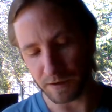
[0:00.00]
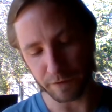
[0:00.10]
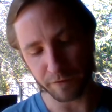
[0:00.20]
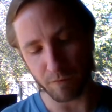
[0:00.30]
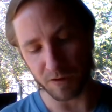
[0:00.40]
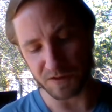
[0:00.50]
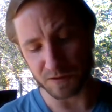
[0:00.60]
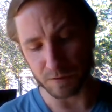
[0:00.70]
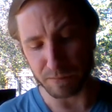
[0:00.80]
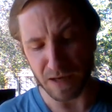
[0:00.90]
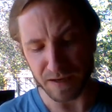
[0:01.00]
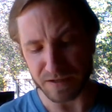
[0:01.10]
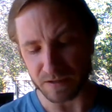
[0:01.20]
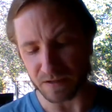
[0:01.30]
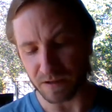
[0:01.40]
If, while still
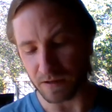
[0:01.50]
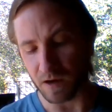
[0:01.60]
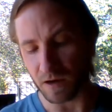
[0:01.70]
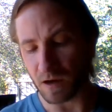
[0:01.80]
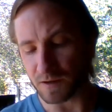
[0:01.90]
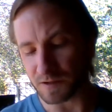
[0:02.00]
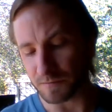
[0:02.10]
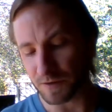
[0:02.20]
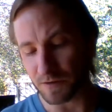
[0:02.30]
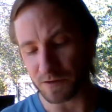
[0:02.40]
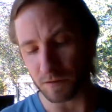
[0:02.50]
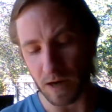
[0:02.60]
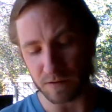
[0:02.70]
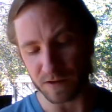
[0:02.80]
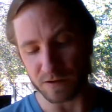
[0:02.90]
blinded and unaccustomed to the
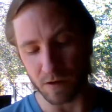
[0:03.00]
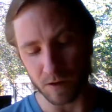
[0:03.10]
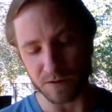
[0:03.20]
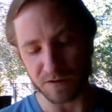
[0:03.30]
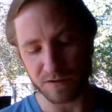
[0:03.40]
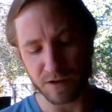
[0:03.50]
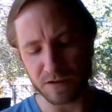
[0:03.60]
surrounding darkness,